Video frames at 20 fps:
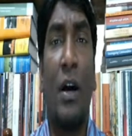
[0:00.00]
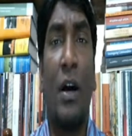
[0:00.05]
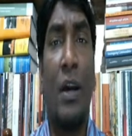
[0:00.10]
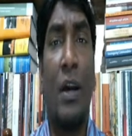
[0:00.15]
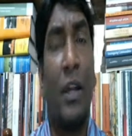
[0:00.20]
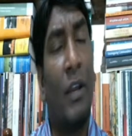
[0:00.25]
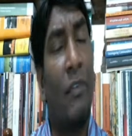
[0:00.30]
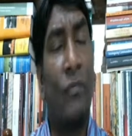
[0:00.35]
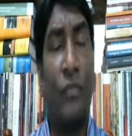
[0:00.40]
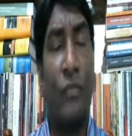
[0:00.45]

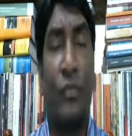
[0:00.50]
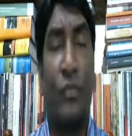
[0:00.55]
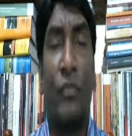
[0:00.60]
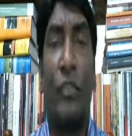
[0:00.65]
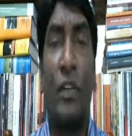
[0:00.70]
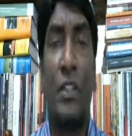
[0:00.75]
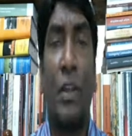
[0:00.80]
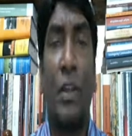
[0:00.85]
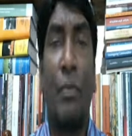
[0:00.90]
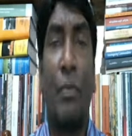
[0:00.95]
if
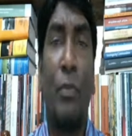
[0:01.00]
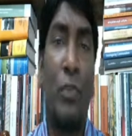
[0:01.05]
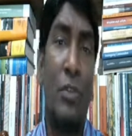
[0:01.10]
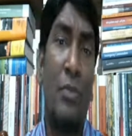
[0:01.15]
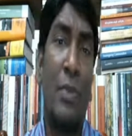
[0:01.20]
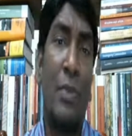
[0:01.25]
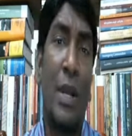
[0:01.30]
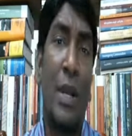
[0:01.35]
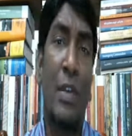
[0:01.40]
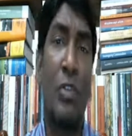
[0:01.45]
suppose
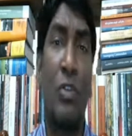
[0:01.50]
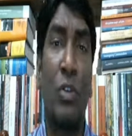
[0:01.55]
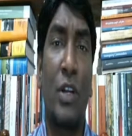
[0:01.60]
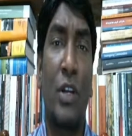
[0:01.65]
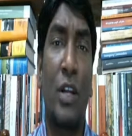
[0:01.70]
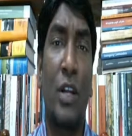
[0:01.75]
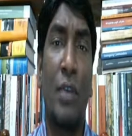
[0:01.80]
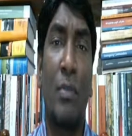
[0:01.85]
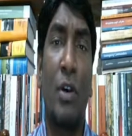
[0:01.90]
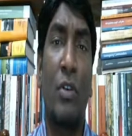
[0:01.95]
we are talking
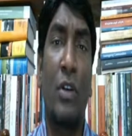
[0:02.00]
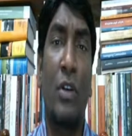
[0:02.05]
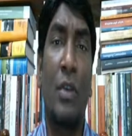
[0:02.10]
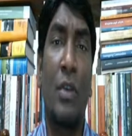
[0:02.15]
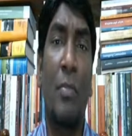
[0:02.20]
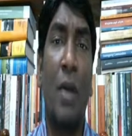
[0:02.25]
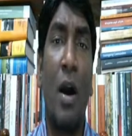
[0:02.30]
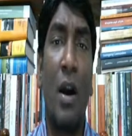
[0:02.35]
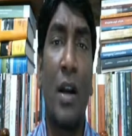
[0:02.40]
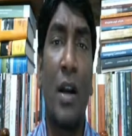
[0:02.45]
about a
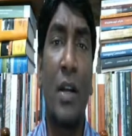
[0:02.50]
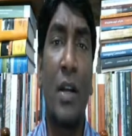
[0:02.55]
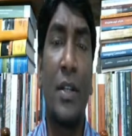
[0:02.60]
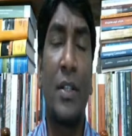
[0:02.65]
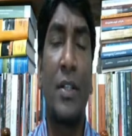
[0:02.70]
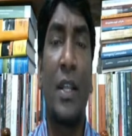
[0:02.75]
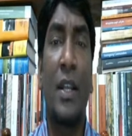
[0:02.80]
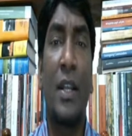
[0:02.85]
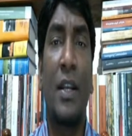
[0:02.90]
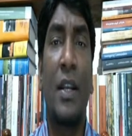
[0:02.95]
market,
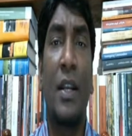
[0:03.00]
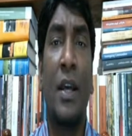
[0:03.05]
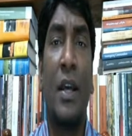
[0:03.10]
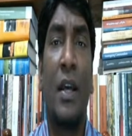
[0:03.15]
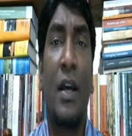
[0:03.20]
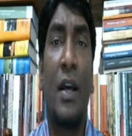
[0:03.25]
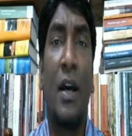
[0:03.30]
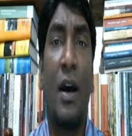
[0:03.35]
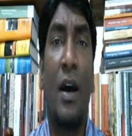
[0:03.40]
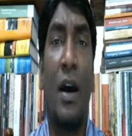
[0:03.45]
then
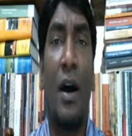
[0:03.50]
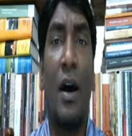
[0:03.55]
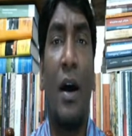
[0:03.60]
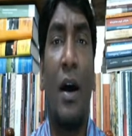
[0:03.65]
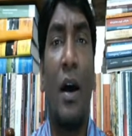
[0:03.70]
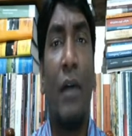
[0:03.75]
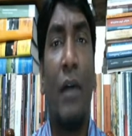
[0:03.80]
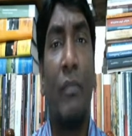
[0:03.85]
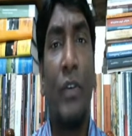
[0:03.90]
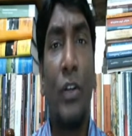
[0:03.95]

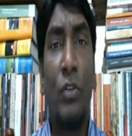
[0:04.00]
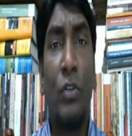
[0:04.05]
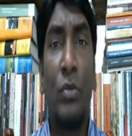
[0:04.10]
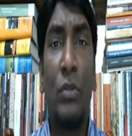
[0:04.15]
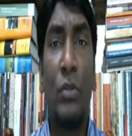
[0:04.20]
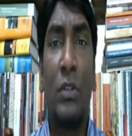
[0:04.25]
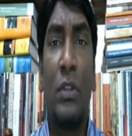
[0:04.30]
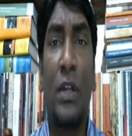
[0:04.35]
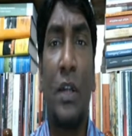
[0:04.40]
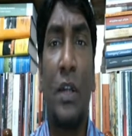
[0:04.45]
we do
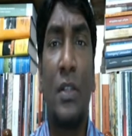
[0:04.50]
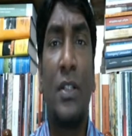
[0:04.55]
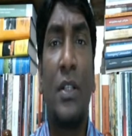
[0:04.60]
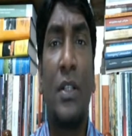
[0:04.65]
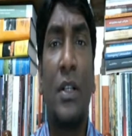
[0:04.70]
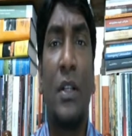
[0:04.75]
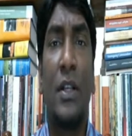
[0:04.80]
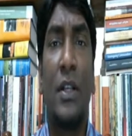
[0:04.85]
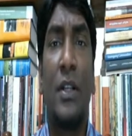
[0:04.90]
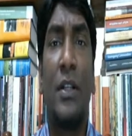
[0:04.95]

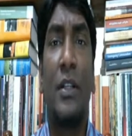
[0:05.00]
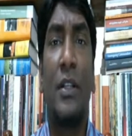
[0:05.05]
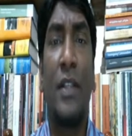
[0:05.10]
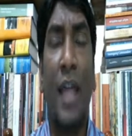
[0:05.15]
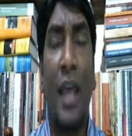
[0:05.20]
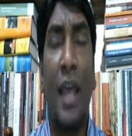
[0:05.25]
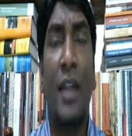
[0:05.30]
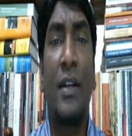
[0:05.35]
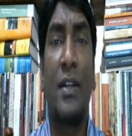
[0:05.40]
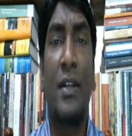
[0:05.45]
consider
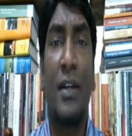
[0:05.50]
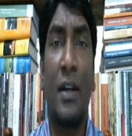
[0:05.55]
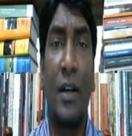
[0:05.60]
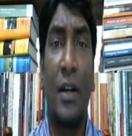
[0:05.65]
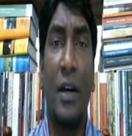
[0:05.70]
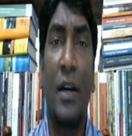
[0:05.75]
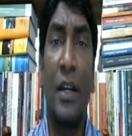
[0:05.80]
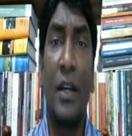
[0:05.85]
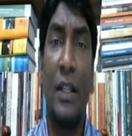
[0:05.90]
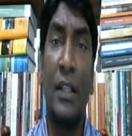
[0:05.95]
that
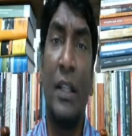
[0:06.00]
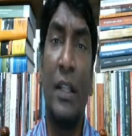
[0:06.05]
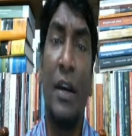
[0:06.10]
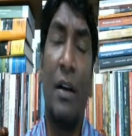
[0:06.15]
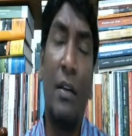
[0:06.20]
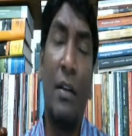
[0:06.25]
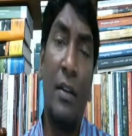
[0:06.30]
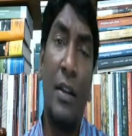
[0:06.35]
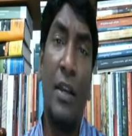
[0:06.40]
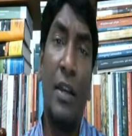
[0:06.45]
in the
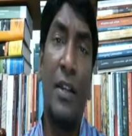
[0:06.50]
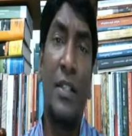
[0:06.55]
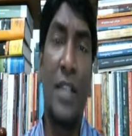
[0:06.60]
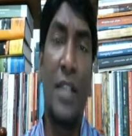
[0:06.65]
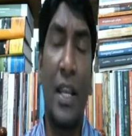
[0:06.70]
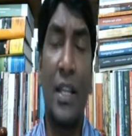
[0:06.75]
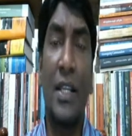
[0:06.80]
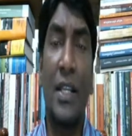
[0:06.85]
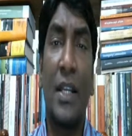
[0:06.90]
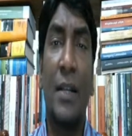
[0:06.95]
earlier
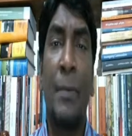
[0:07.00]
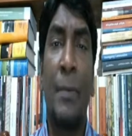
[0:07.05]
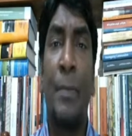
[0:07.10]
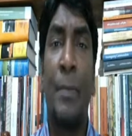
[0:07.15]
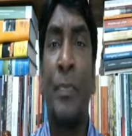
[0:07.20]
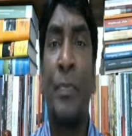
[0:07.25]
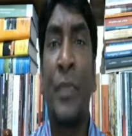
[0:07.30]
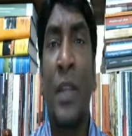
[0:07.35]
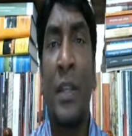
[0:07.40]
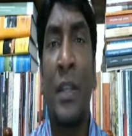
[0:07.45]
setting
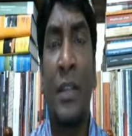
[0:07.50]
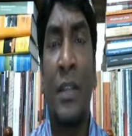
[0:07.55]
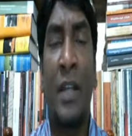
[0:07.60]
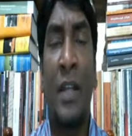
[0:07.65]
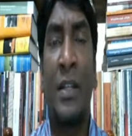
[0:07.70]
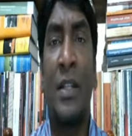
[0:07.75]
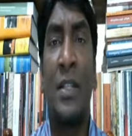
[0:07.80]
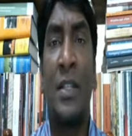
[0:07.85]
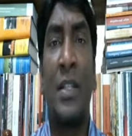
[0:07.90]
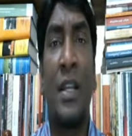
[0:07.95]
that
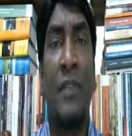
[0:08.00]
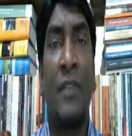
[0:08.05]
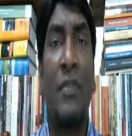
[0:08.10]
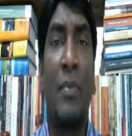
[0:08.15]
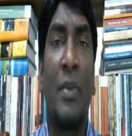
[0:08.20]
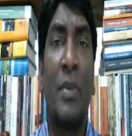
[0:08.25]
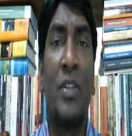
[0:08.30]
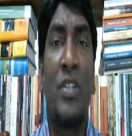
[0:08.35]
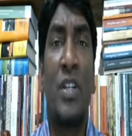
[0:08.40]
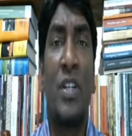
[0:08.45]
is
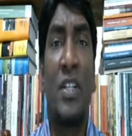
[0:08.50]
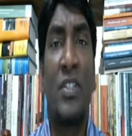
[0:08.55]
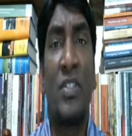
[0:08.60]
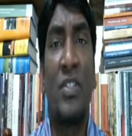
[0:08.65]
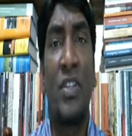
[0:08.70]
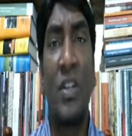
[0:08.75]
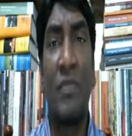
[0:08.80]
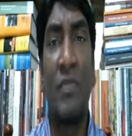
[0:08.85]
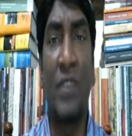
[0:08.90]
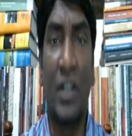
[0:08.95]
information is
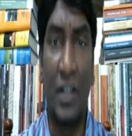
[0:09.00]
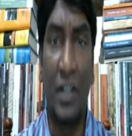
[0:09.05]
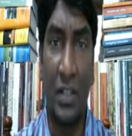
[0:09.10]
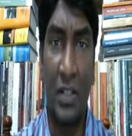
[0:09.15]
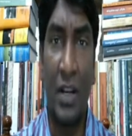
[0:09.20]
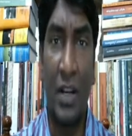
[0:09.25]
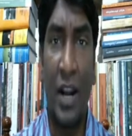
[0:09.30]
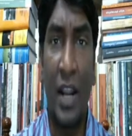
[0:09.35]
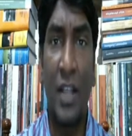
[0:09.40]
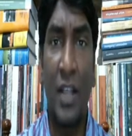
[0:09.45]
given,
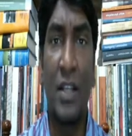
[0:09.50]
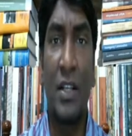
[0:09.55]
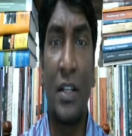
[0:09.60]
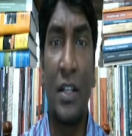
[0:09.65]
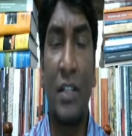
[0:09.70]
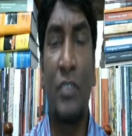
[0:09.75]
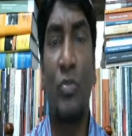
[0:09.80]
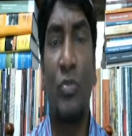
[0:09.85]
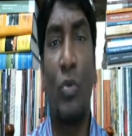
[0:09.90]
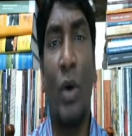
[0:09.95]
right?
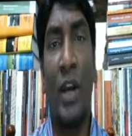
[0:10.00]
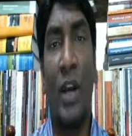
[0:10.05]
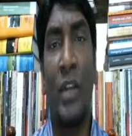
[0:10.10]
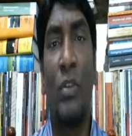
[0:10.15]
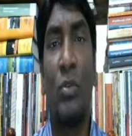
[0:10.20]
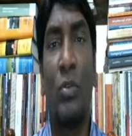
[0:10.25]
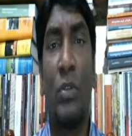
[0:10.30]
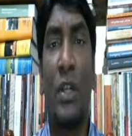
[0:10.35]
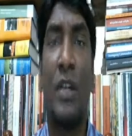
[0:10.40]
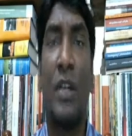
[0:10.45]
So I
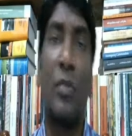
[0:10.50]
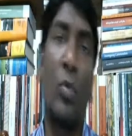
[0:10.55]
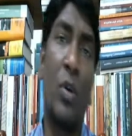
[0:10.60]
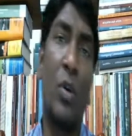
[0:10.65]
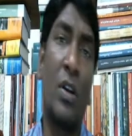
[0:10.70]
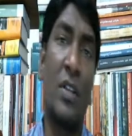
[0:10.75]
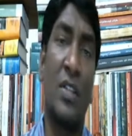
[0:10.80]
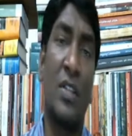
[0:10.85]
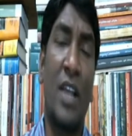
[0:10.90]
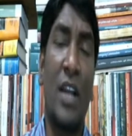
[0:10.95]
know that what
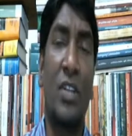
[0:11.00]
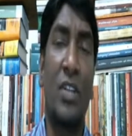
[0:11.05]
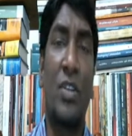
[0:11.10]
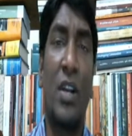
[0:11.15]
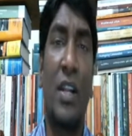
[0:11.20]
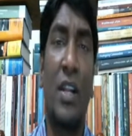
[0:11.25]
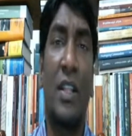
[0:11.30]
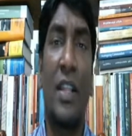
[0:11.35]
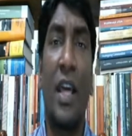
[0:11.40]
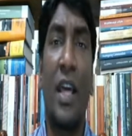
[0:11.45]
is
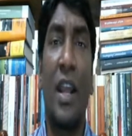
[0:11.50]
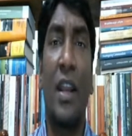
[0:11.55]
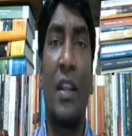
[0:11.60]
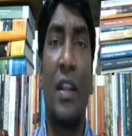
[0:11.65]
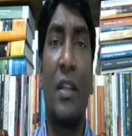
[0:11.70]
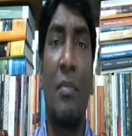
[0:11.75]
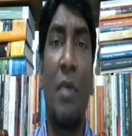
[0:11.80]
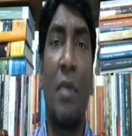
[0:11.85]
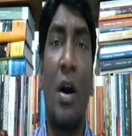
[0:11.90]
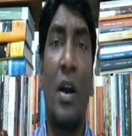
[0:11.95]
actually there in the
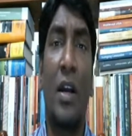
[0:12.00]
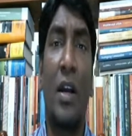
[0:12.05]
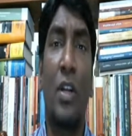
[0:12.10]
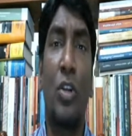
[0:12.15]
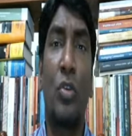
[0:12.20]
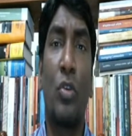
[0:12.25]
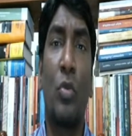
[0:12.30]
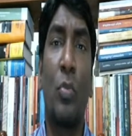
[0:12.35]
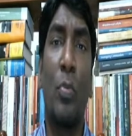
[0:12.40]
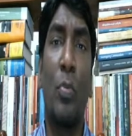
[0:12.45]
market
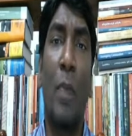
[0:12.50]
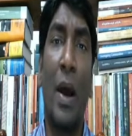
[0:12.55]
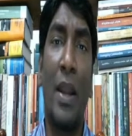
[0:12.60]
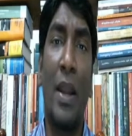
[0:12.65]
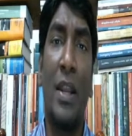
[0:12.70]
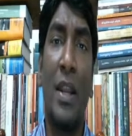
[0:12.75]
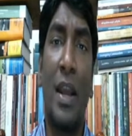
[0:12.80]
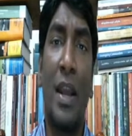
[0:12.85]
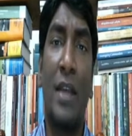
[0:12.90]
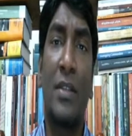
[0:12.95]
to buy,
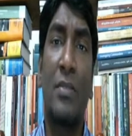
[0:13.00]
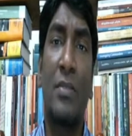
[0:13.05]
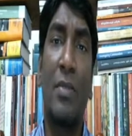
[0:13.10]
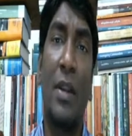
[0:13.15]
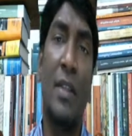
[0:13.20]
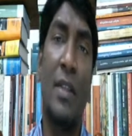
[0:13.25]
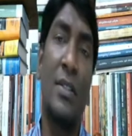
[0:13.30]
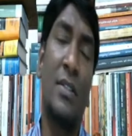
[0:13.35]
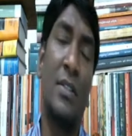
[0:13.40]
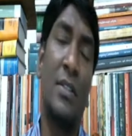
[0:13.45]
as well
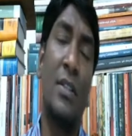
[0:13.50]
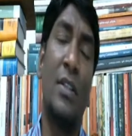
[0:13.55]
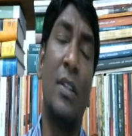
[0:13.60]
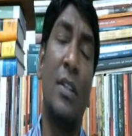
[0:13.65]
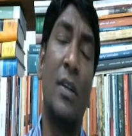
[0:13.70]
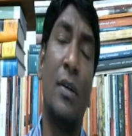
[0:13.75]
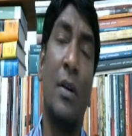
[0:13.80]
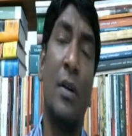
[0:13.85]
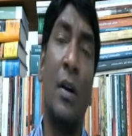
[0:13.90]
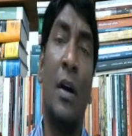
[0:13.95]
as
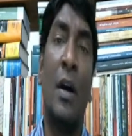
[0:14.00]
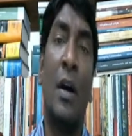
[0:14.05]
the